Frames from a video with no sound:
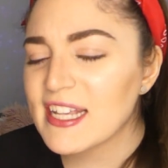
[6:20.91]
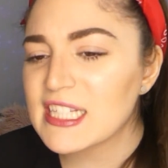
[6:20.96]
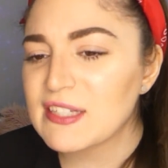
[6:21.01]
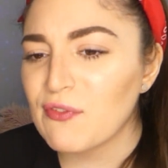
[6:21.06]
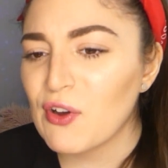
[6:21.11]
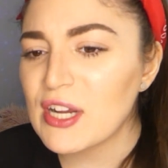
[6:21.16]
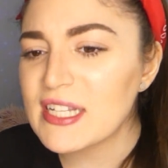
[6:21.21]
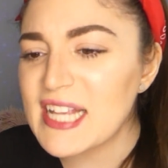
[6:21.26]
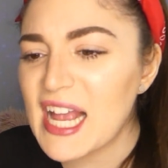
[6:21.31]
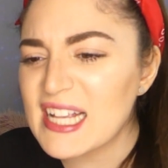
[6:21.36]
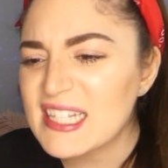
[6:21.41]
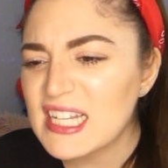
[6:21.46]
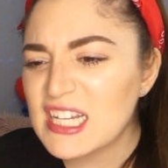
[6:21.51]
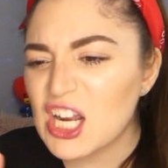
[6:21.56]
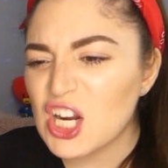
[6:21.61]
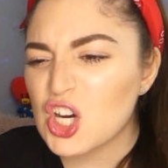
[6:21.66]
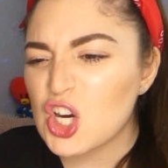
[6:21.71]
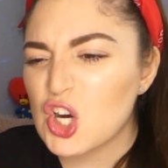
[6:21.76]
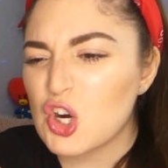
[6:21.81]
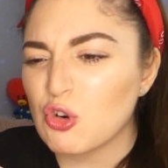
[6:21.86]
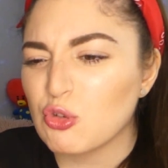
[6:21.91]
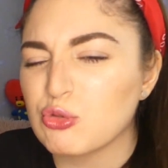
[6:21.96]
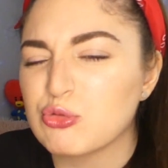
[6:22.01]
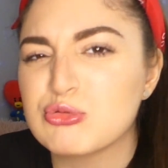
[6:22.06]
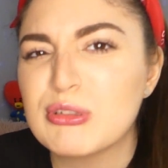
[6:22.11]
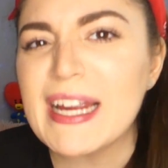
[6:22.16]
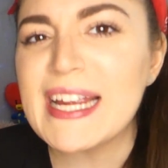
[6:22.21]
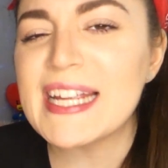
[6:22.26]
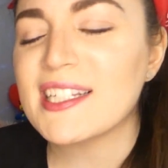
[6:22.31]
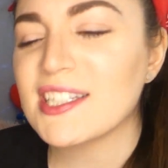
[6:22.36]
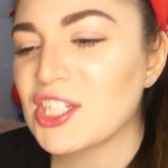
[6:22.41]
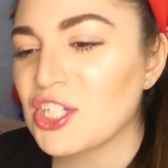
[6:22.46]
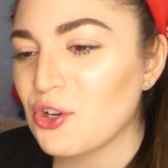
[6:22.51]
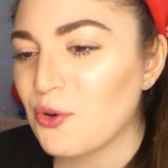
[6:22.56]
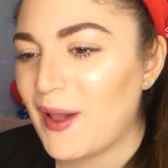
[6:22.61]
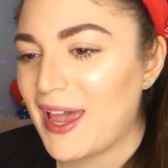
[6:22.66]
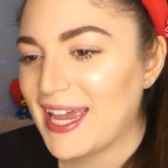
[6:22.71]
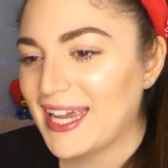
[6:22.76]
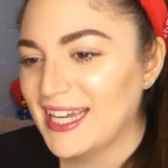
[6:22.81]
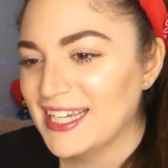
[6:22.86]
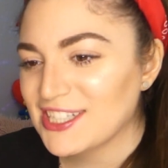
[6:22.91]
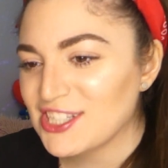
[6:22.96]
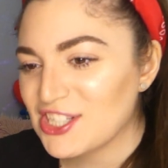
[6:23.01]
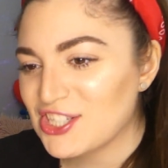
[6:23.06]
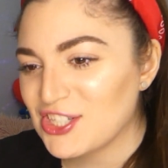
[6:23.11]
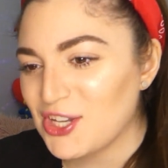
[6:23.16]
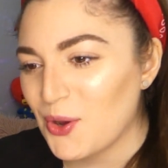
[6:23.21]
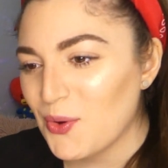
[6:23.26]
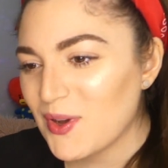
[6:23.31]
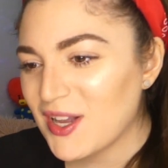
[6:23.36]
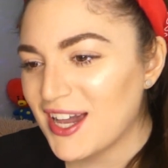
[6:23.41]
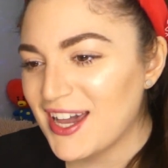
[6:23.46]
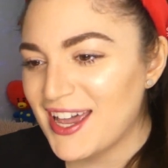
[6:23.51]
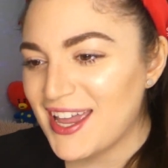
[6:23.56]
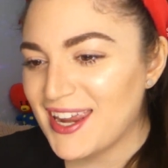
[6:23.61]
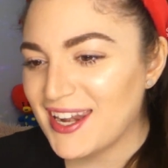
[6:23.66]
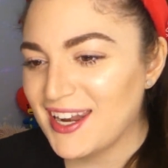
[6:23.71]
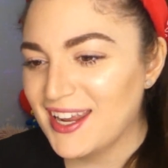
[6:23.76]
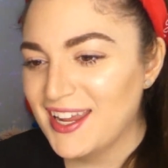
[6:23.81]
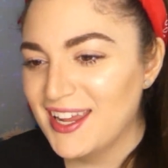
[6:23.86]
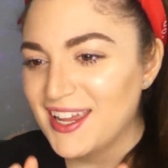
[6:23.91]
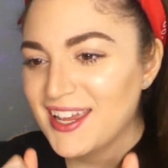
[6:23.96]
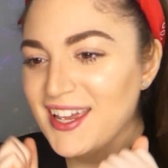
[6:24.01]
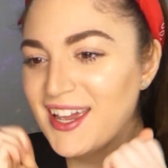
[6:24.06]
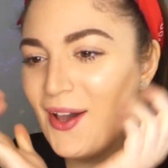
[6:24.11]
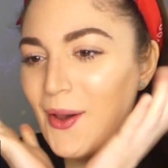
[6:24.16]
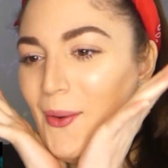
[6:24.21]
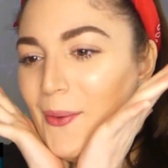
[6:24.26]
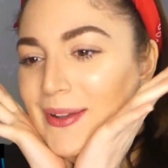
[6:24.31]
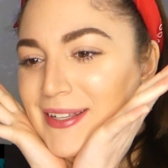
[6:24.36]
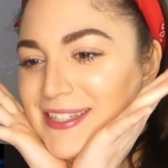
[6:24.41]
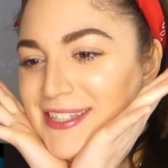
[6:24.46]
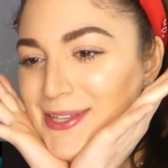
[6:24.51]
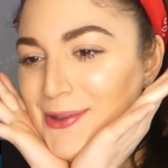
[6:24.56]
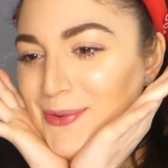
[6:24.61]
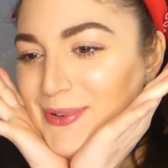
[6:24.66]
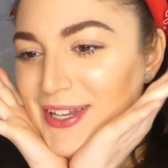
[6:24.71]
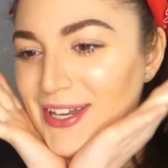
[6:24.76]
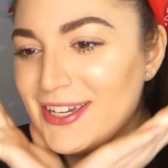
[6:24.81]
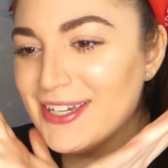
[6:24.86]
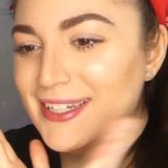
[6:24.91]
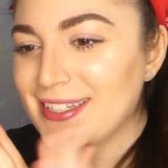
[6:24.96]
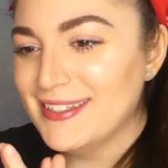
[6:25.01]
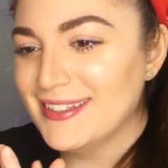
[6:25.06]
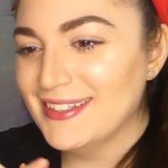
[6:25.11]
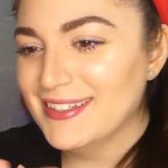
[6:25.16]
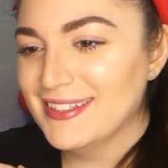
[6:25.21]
his voice has like a grit to it. It's so good. Oh, it's so good.